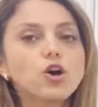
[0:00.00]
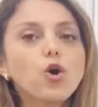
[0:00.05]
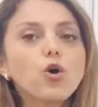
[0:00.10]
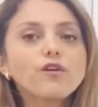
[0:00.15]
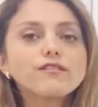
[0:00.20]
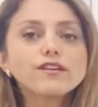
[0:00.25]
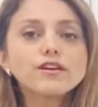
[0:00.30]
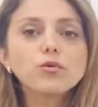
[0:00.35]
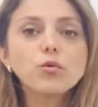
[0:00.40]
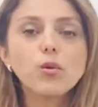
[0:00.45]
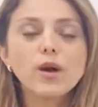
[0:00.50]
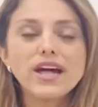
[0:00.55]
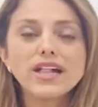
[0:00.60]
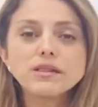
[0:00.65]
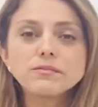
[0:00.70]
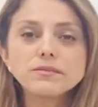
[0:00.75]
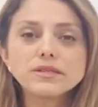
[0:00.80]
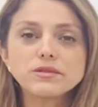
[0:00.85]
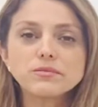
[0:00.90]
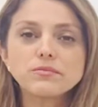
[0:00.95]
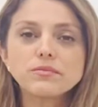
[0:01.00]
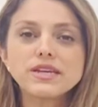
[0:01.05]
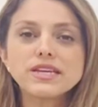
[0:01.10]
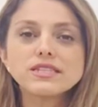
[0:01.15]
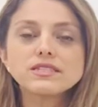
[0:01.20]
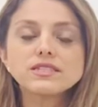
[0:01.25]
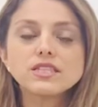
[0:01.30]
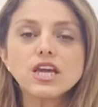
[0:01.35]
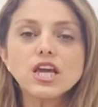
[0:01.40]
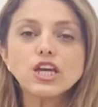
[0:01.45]
Overwhelm, it
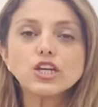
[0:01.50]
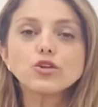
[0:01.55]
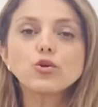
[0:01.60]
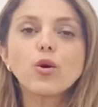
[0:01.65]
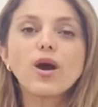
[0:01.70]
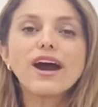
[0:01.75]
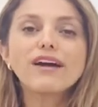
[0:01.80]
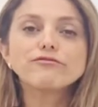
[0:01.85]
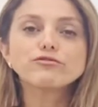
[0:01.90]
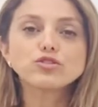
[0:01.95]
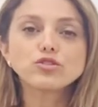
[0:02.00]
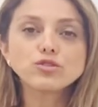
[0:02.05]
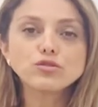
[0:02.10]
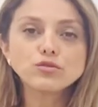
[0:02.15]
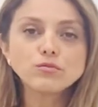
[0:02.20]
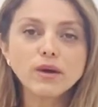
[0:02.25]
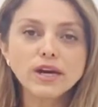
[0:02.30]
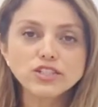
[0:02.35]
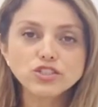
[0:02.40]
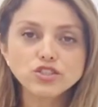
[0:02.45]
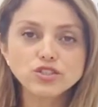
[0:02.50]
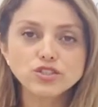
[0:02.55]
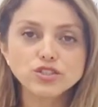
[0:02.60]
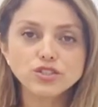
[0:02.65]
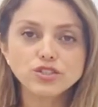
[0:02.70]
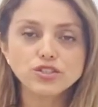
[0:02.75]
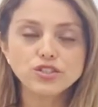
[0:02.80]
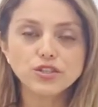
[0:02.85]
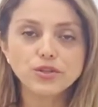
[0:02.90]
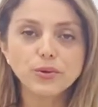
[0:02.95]
means you have too much
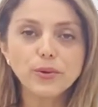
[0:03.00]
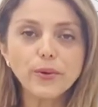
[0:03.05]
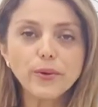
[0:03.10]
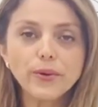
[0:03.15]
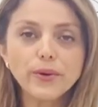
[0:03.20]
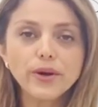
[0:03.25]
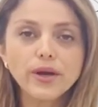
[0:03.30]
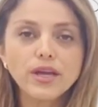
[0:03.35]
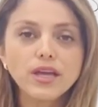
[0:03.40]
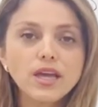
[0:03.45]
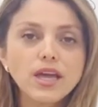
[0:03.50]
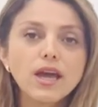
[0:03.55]
to do,